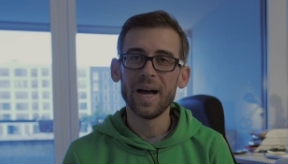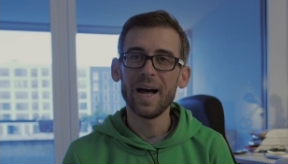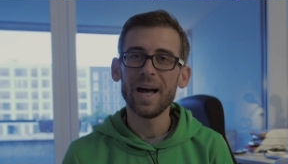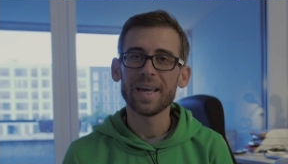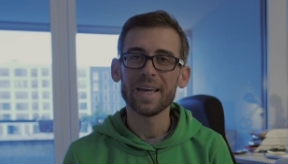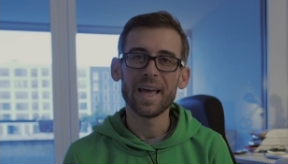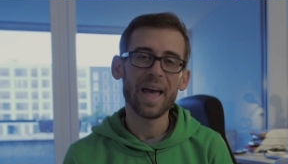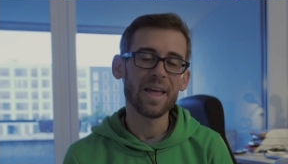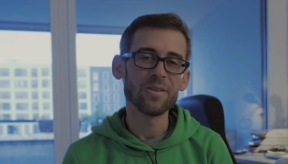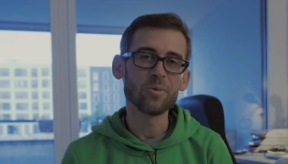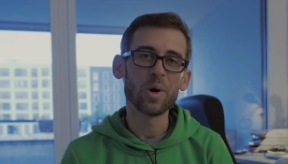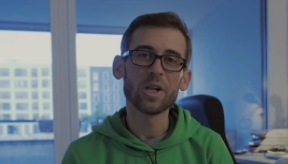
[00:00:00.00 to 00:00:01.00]
Hi
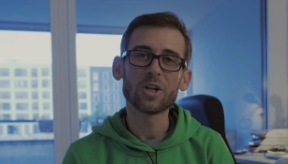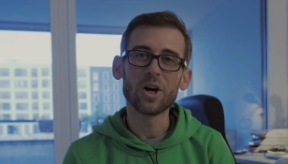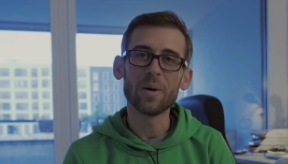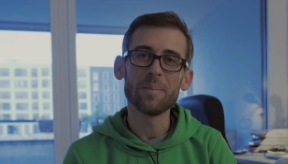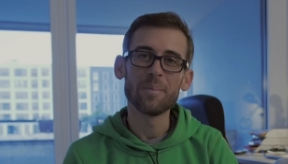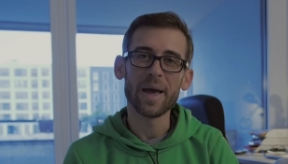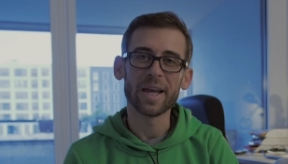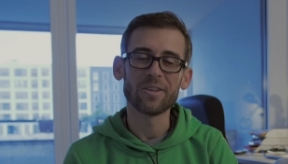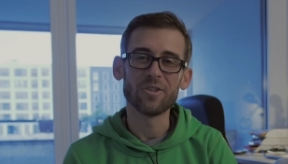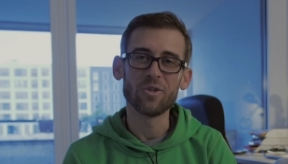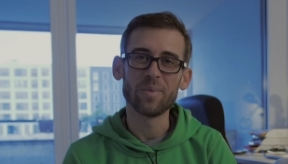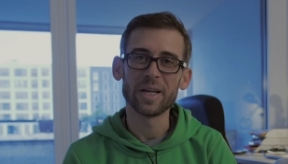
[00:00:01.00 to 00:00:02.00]
and welcome
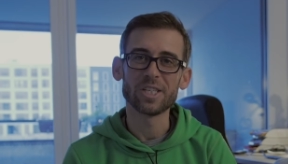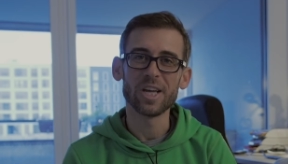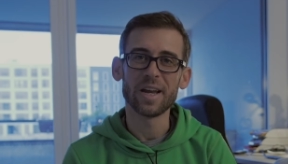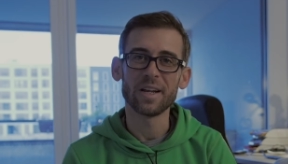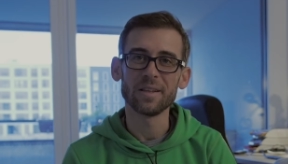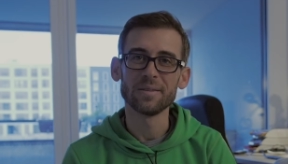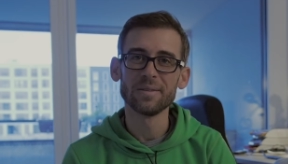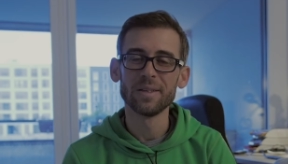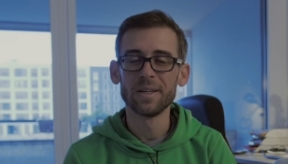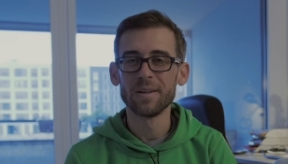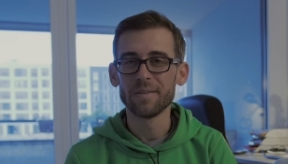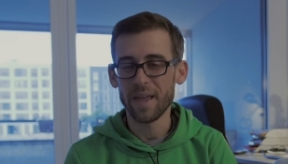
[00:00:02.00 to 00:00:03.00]
back to my channel.
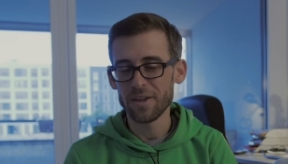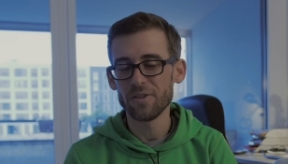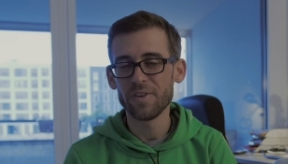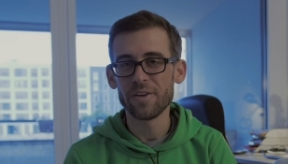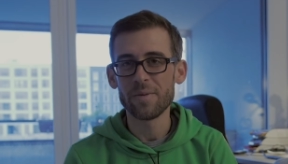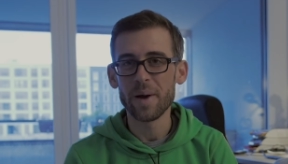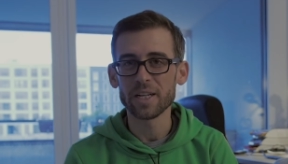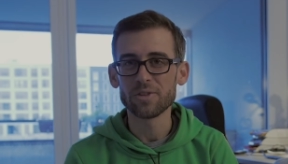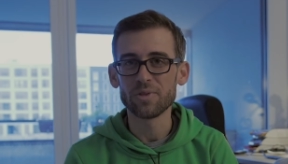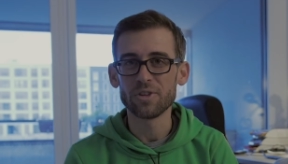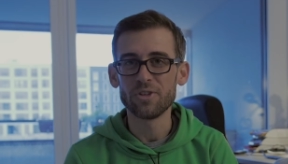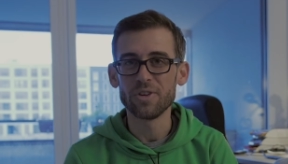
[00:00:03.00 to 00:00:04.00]
Thank you very much
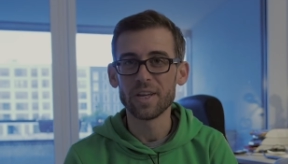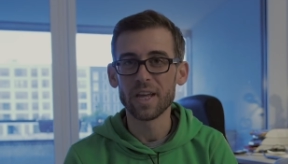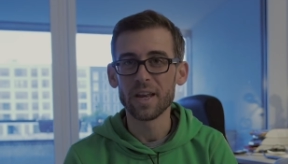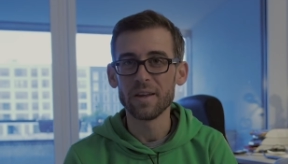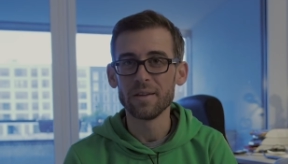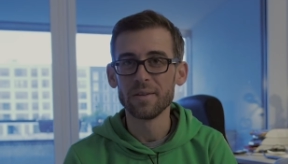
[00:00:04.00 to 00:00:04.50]
for tuning in.